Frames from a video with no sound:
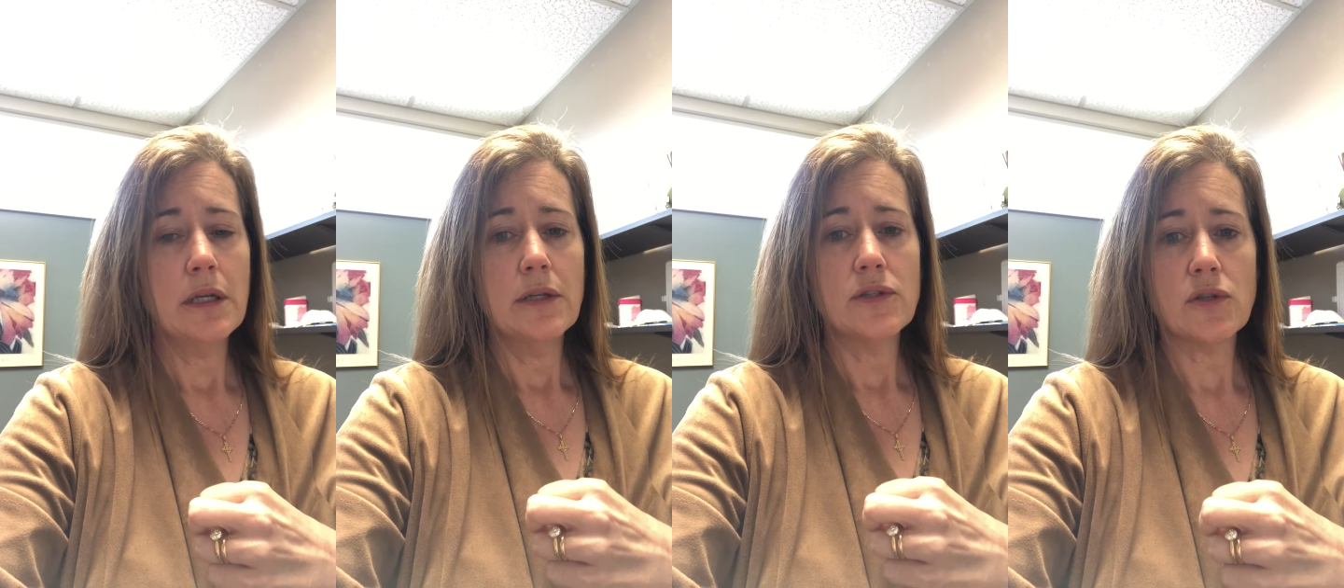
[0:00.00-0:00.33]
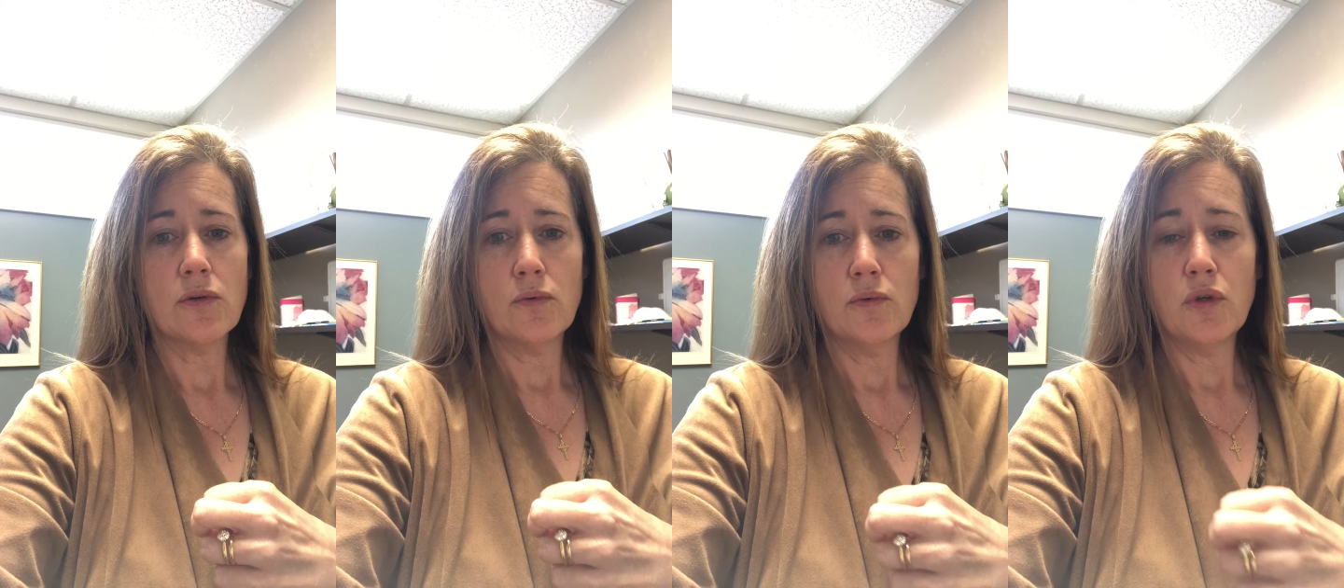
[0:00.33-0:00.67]

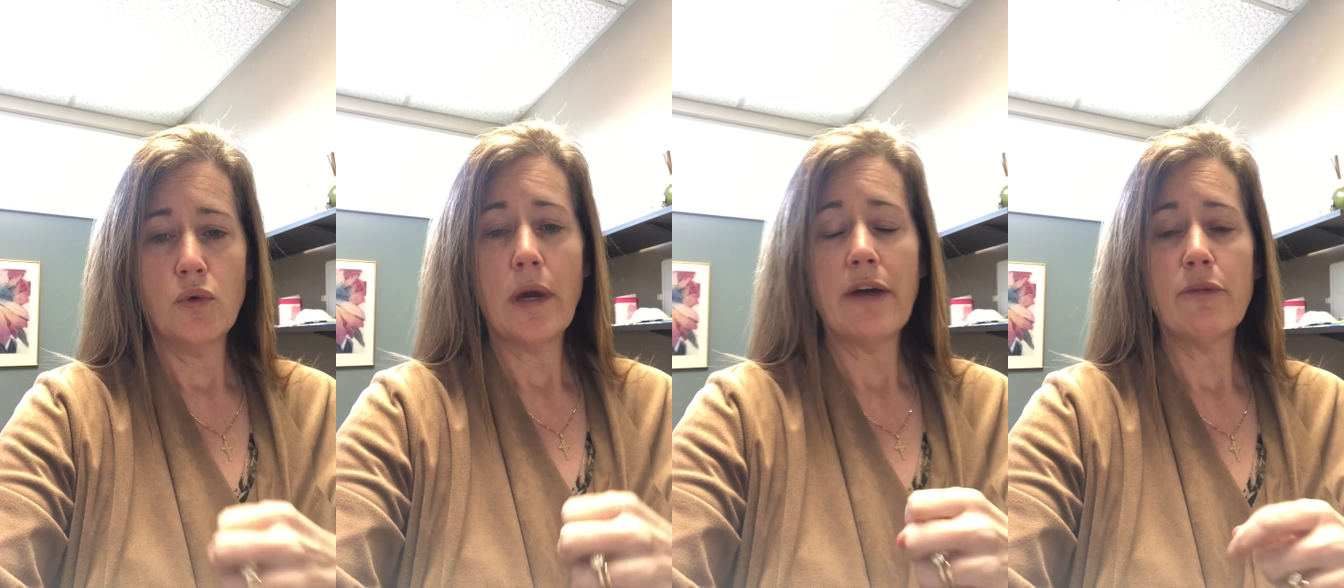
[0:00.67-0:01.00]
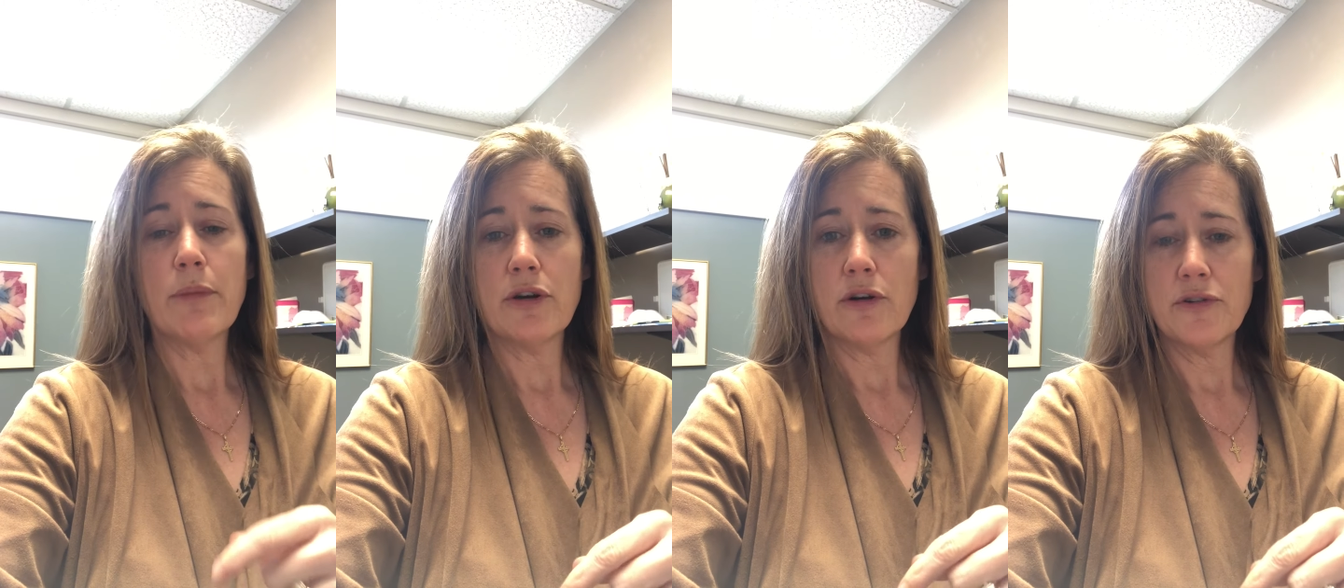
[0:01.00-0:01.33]
so you have a
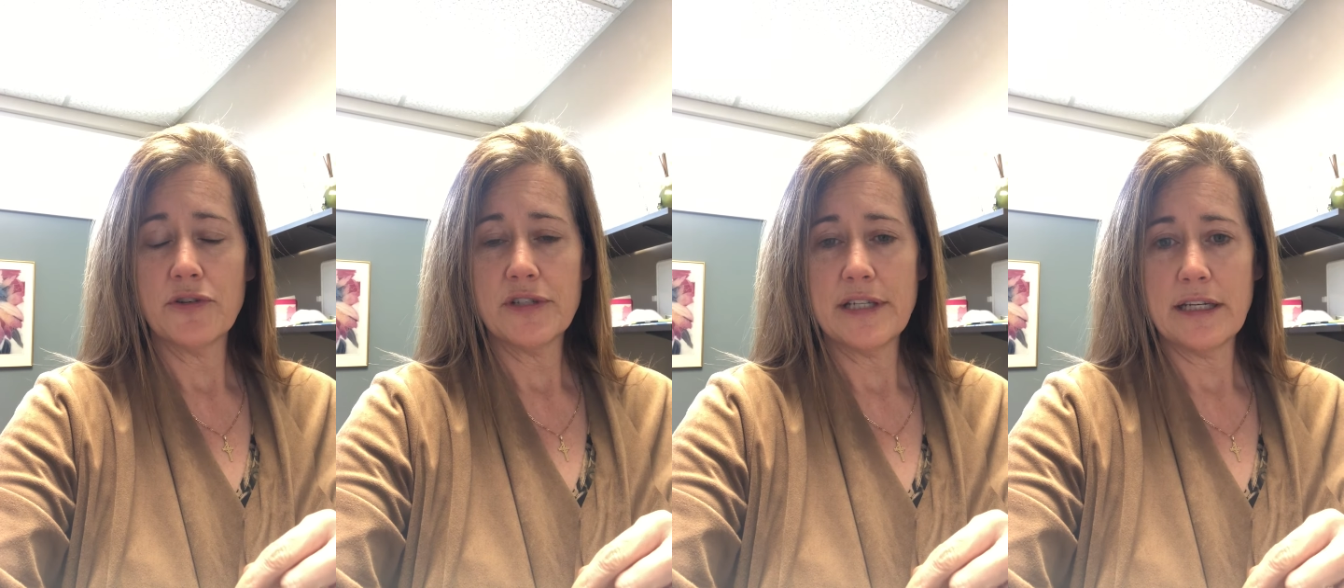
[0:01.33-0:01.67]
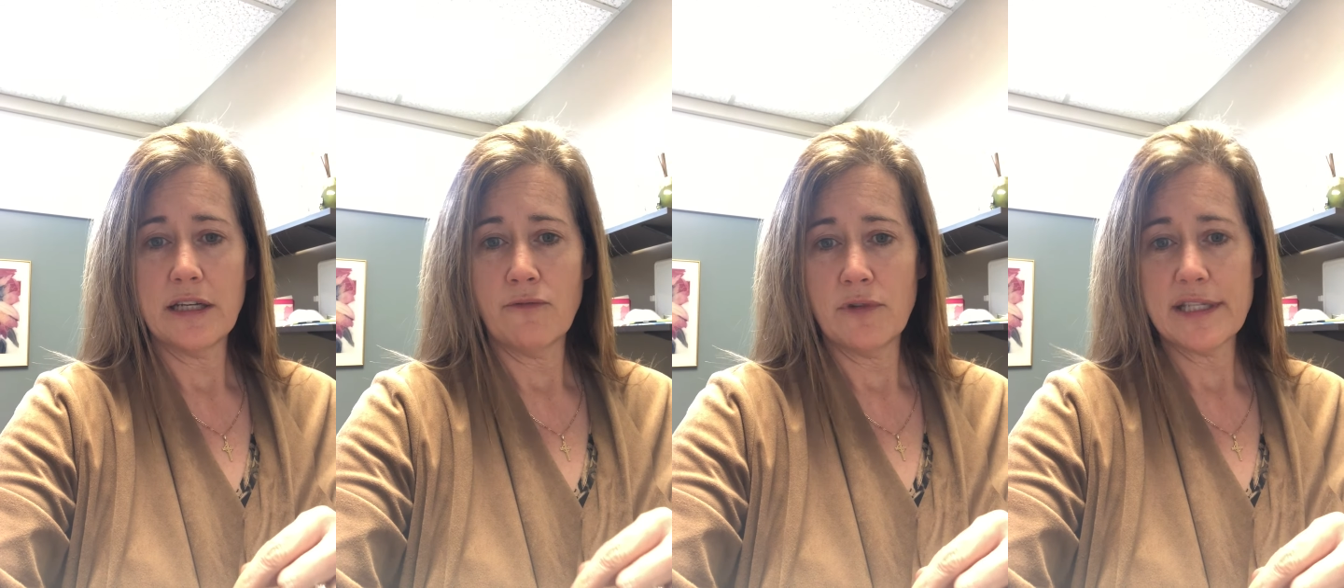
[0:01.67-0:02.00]
better
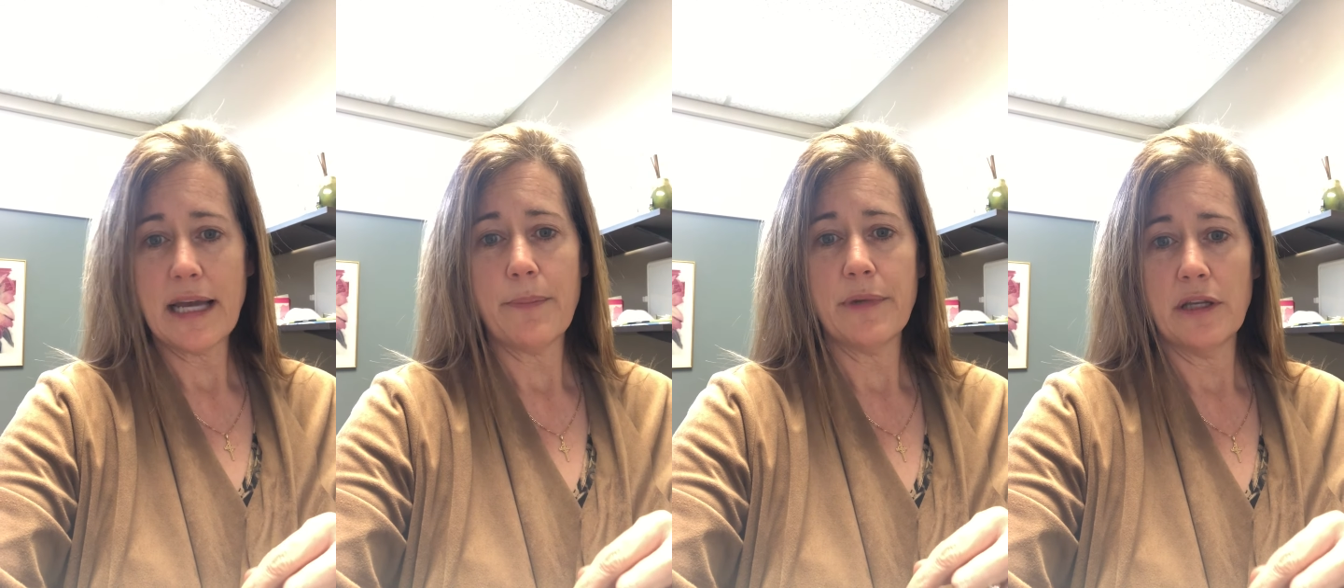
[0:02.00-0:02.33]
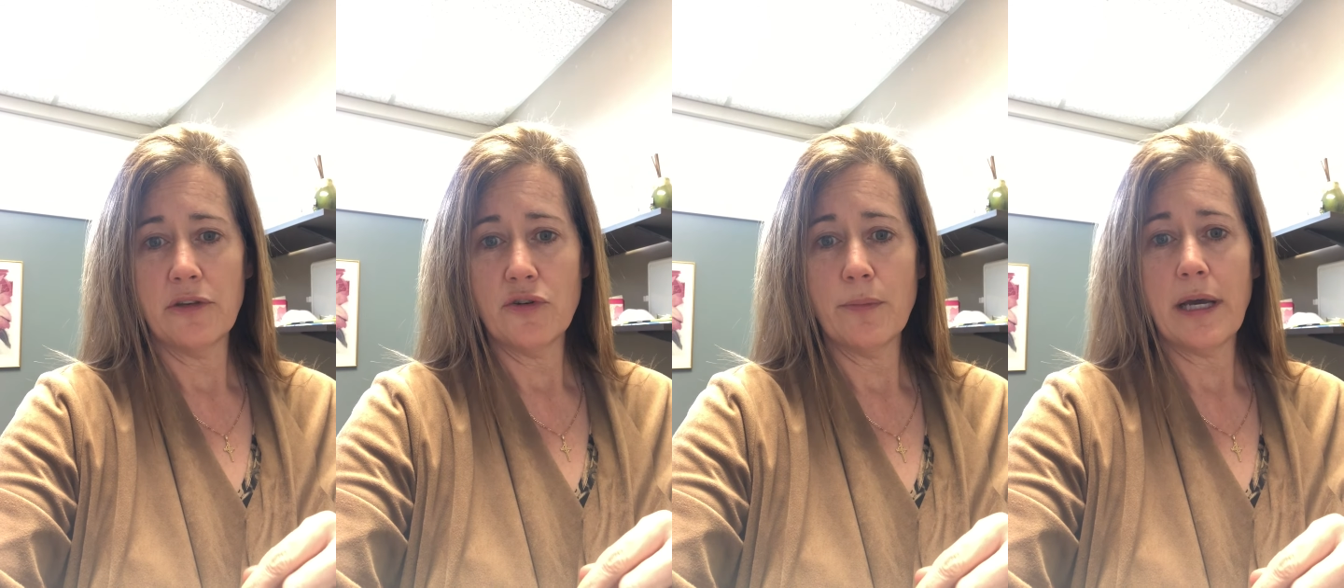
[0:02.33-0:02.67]
understanding of what's happening
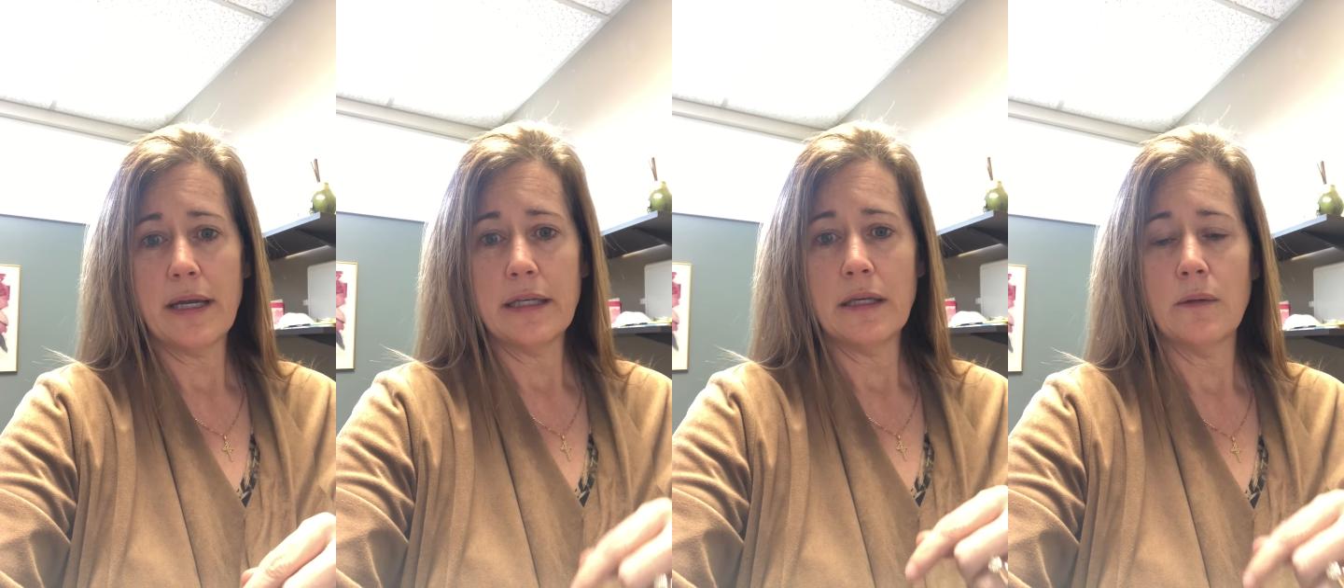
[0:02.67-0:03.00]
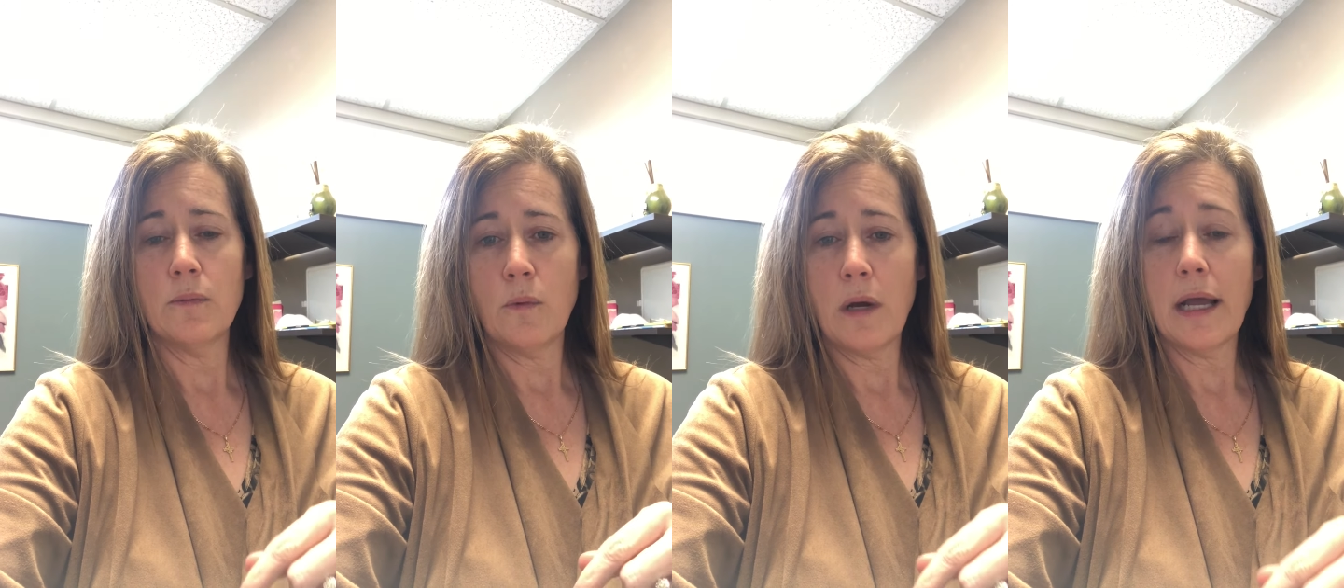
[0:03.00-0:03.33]
in your body
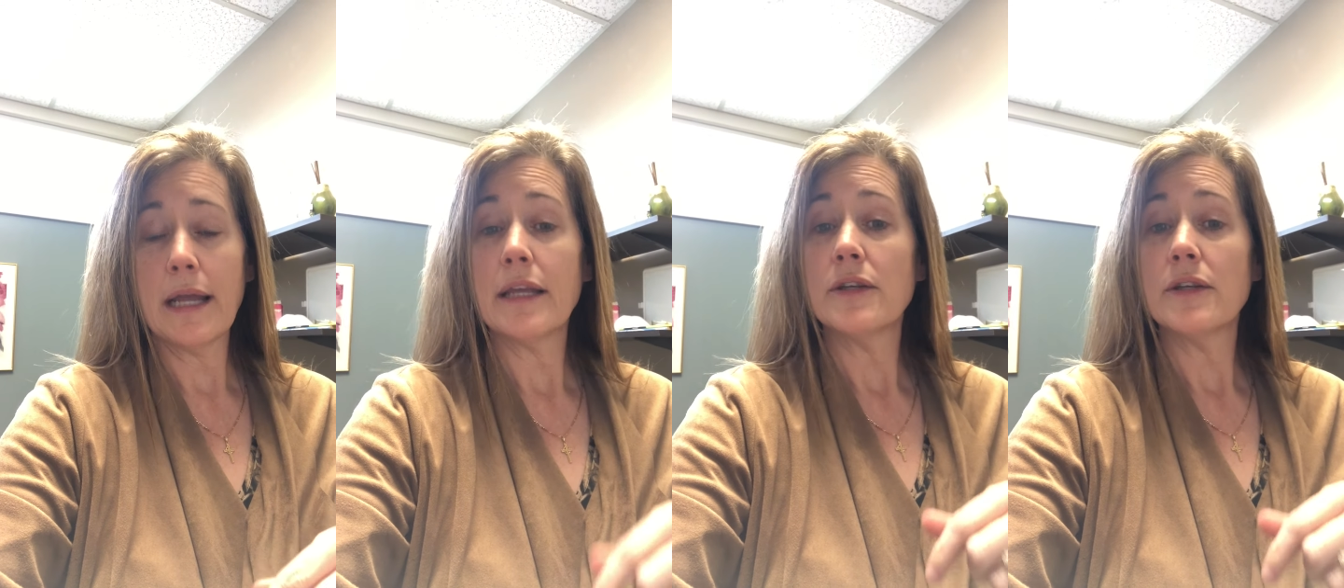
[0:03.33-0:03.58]
and why.